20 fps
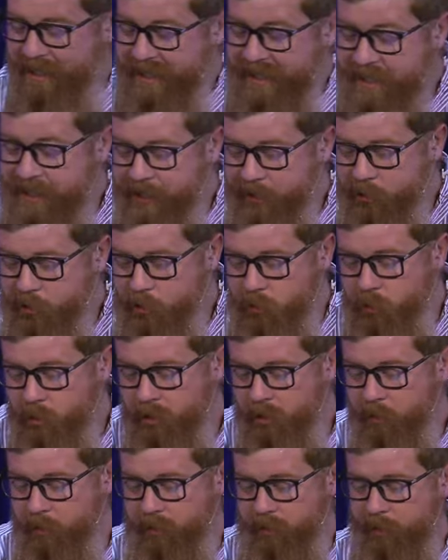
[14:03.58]
let's deal
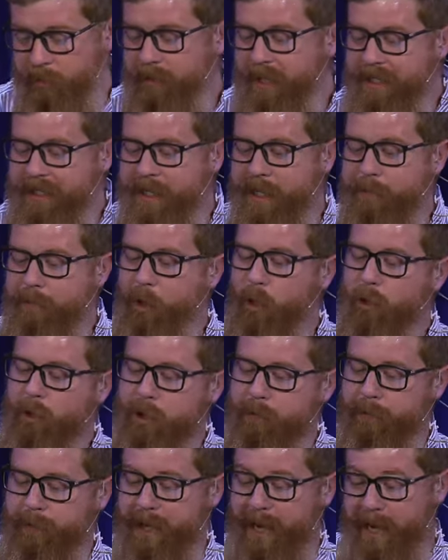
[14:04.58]
shrewdly with them, lest they
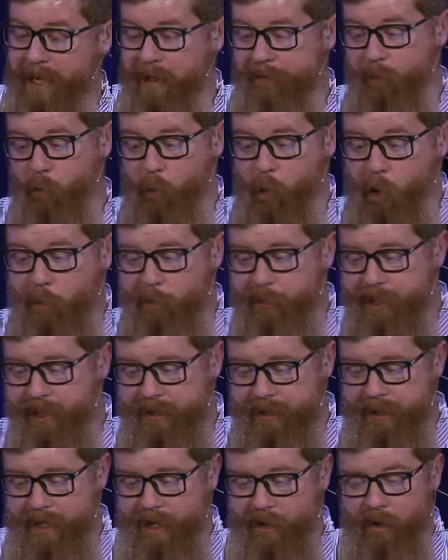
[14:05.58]
multiply, and if war
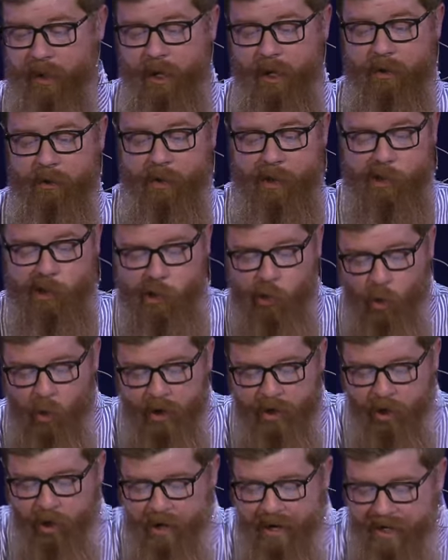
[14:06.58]
breaks out, they
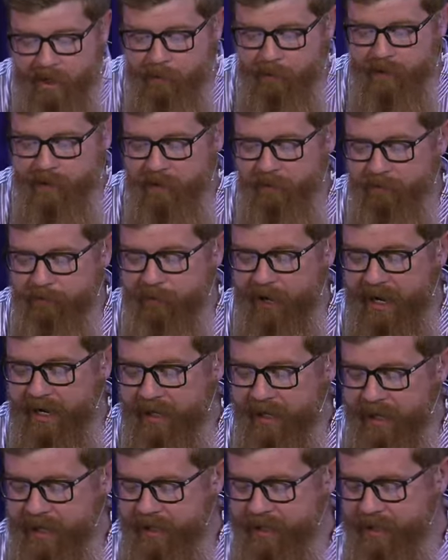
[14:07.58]
join our enemies and fight
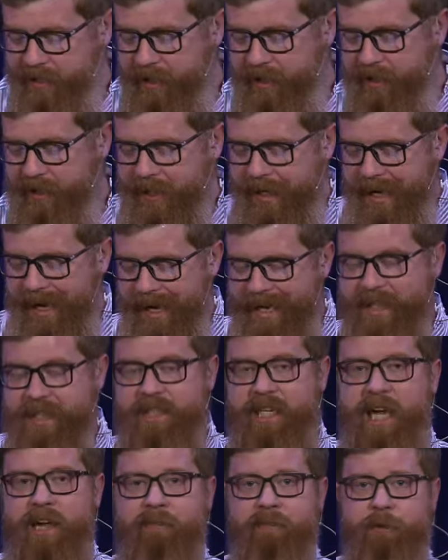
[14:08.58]
against us and
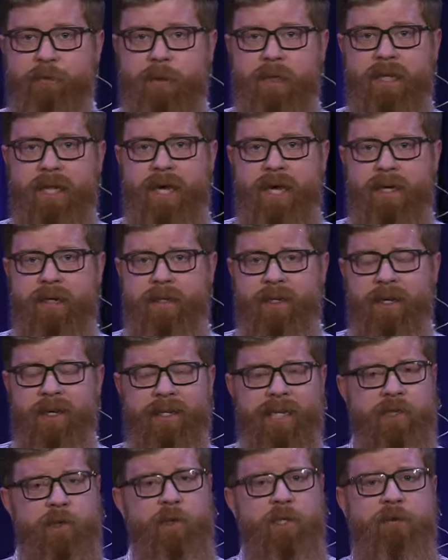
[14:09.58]
escape from the land.
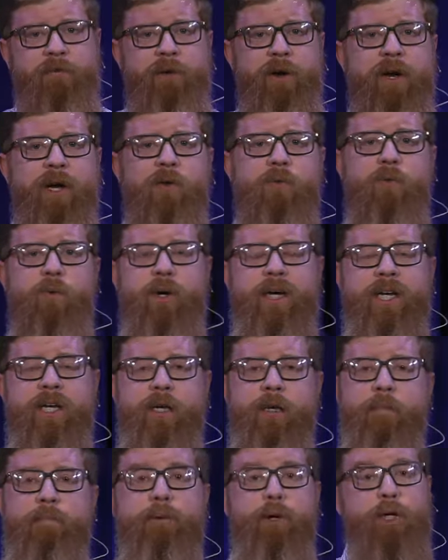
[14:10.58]
This was a very
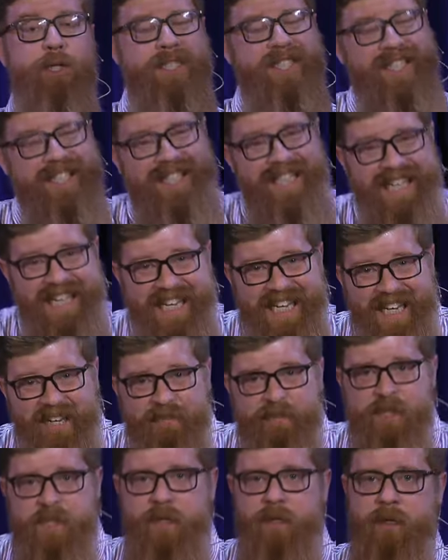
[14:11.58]
real,
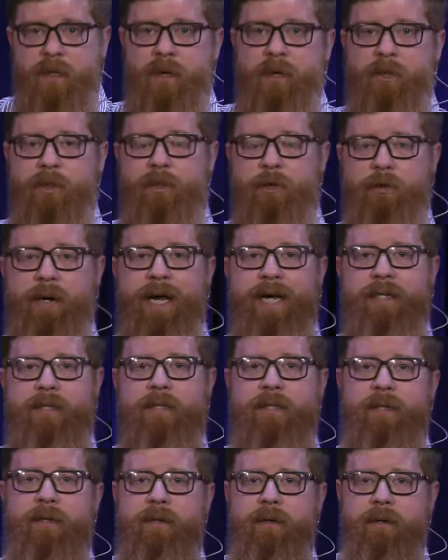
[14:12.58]
perceived
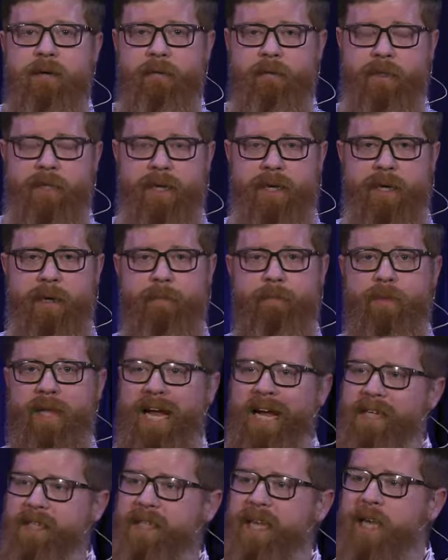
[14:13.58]
threat to him.
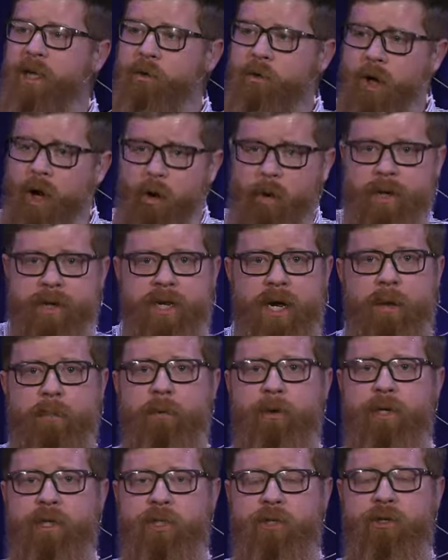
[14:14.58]
As they grow in
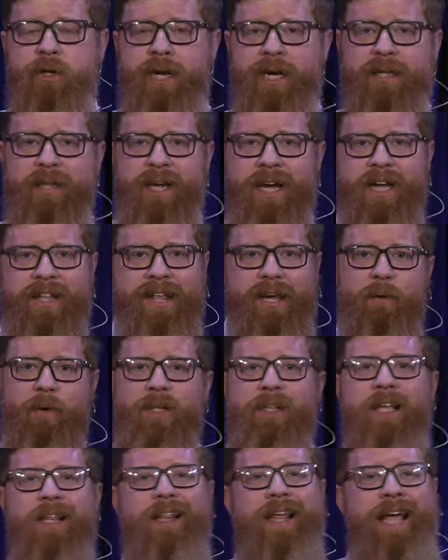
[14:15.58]
number and strength, they were
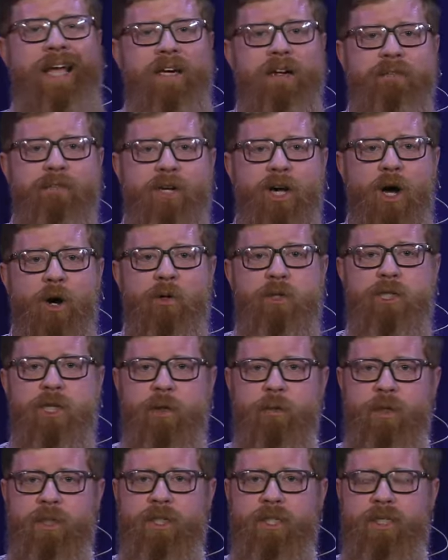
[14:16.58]
in the land of
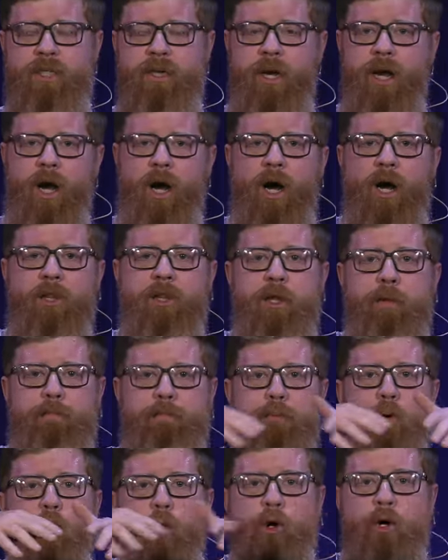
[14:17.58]
Goshen, which is on the
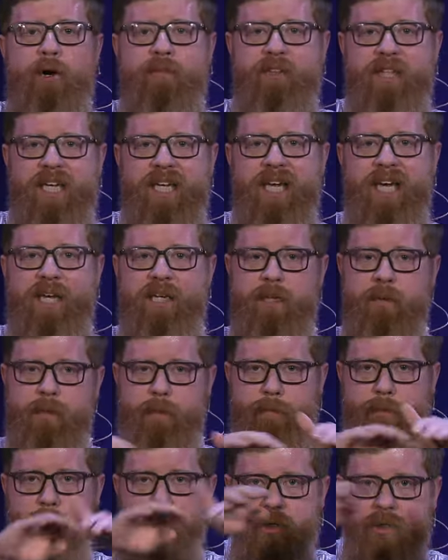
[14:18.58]
border of the kingdom.
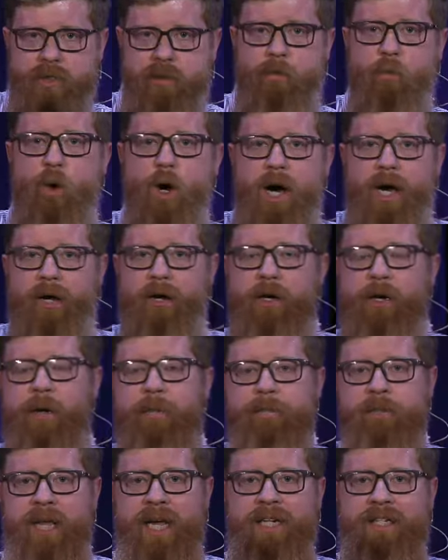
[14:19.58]
It borders some water
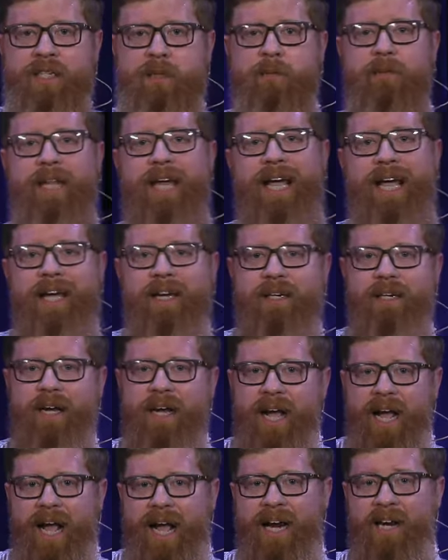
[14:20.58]
and some land.
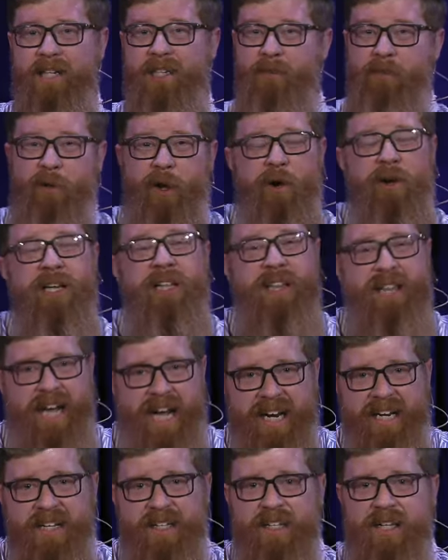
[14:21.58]
And it's very
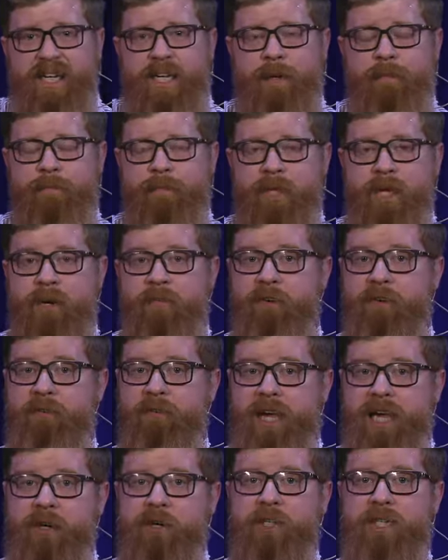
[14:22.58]
likely that if
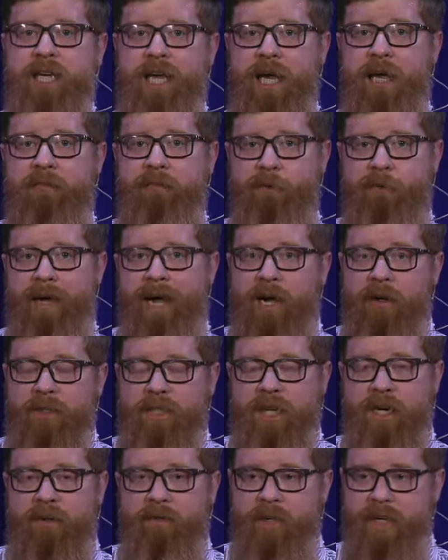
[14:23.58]
invaders came from
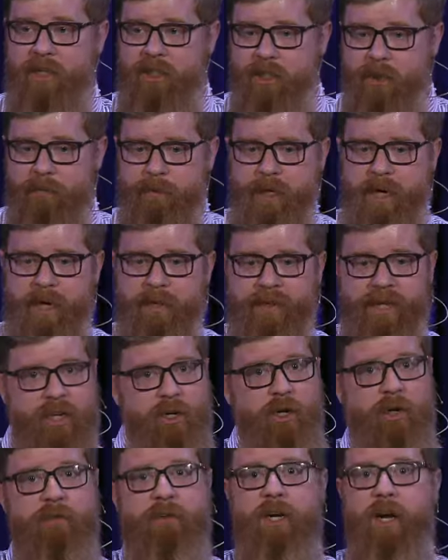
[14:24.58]
outside of Egypt, they
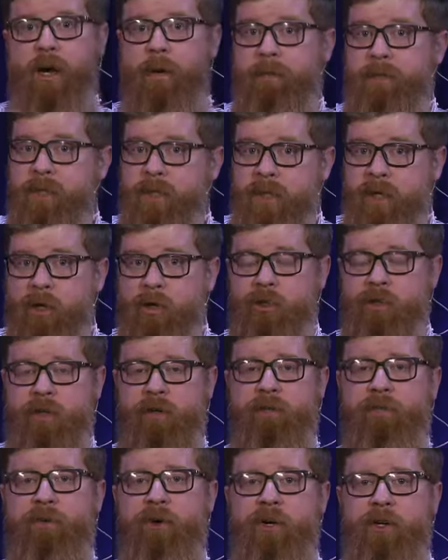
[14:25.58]
could have come to
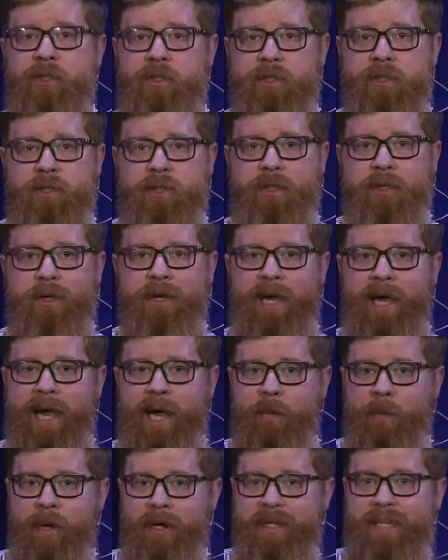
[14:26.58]
Goshen first.
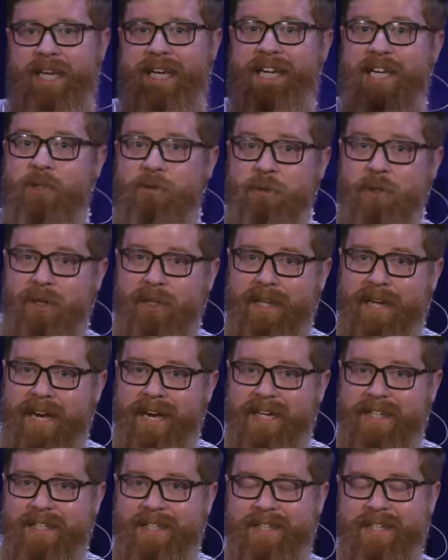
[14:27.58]
And when the
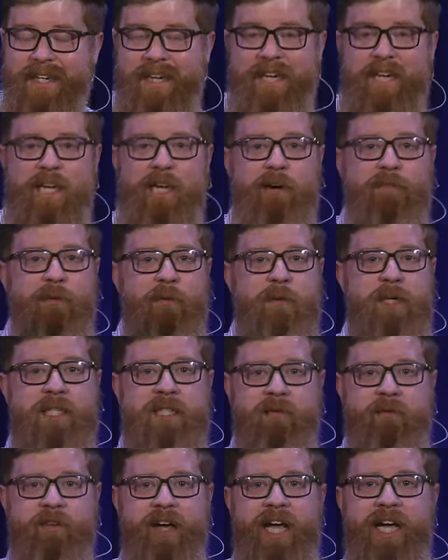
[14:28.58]
Israelites hear from these
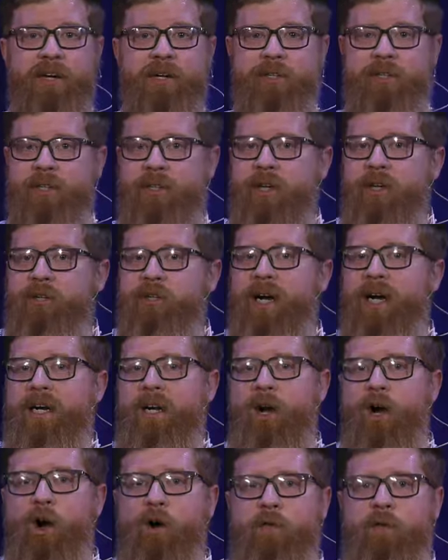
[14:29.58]
invaders that they're trying
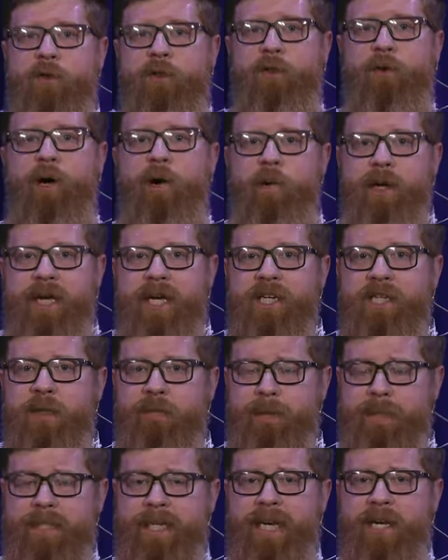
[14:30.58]
to overthrow
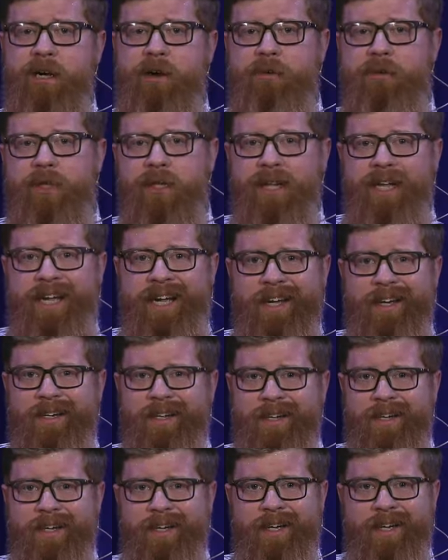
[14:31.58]
Egypt and take over the land,
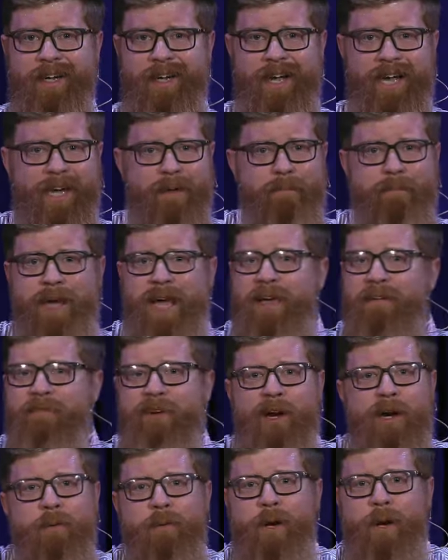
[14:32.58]
it may
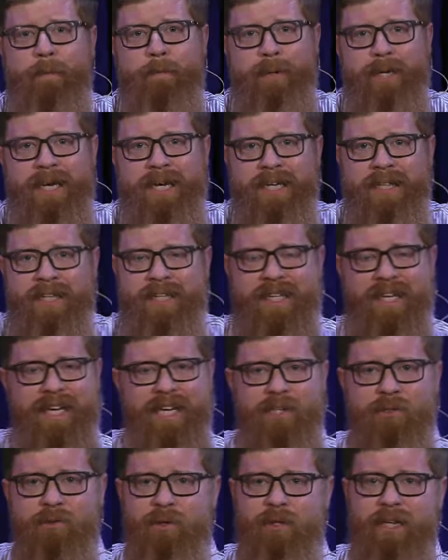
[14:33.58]
very well be that the
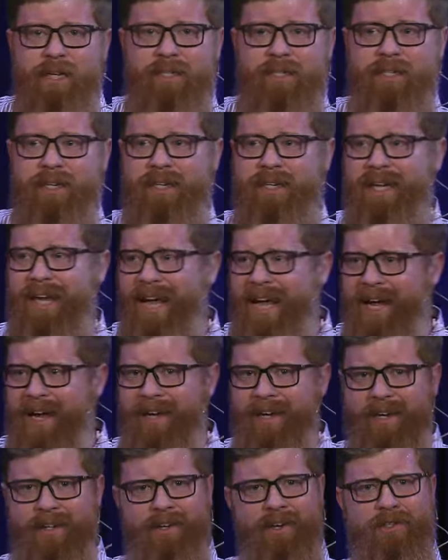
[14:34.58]
Israelites are like, yeah,
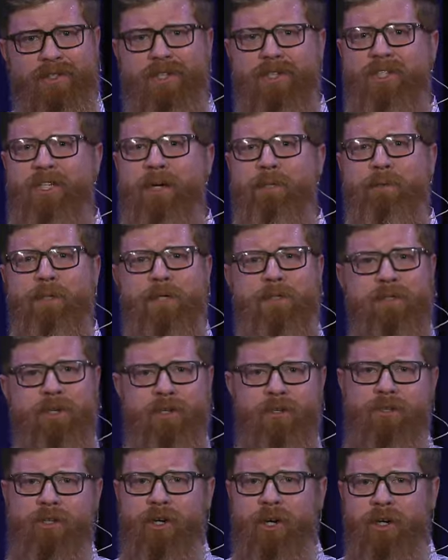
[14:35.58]
those Egyptians are
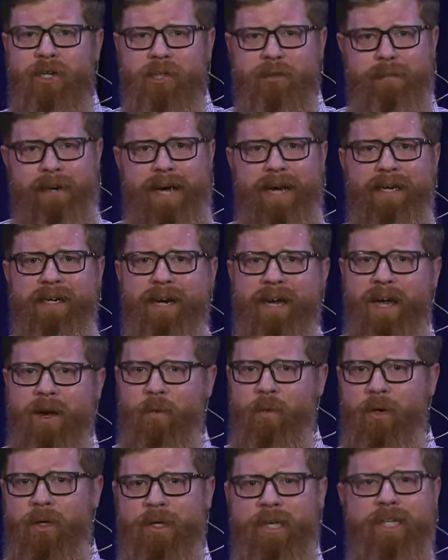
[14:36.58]
jerks, man.
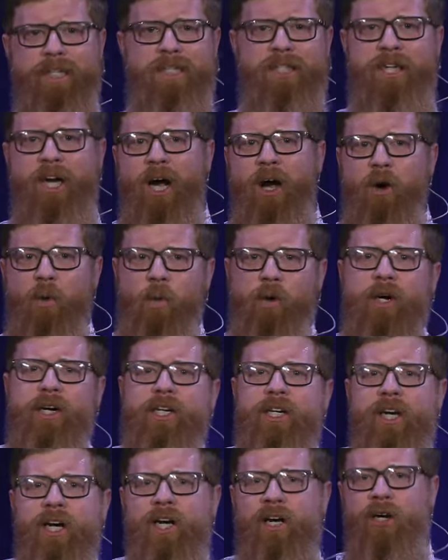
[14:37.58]
Well, let's go. We're in
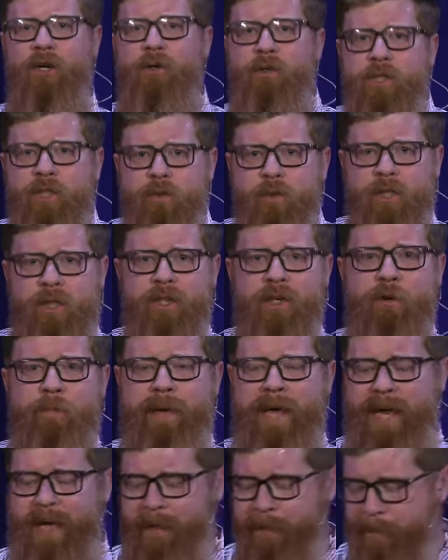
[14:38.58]
cahoots with you,
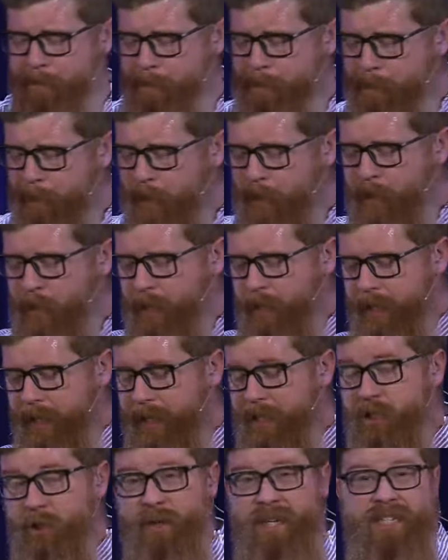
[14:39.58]
man.
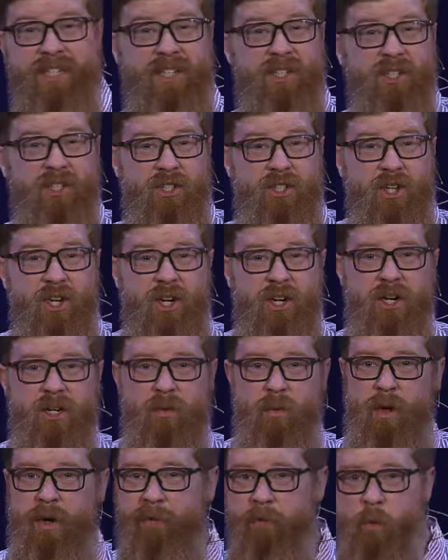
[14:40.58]
And so he's concerned.
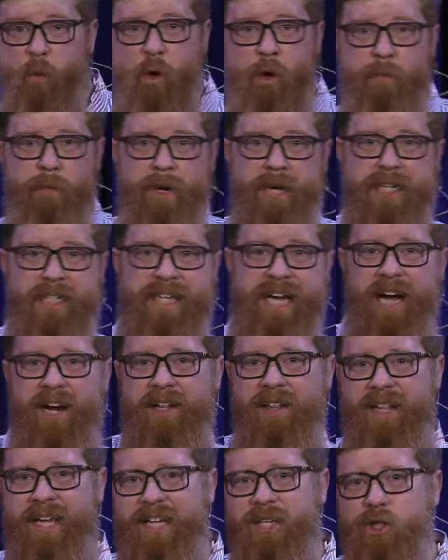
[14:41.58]
What if war breaks out
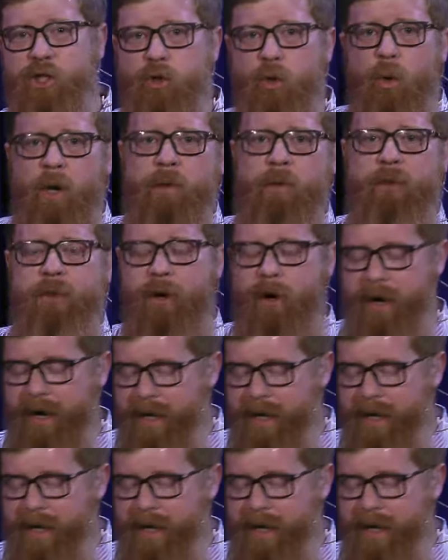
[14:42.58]
and they join with our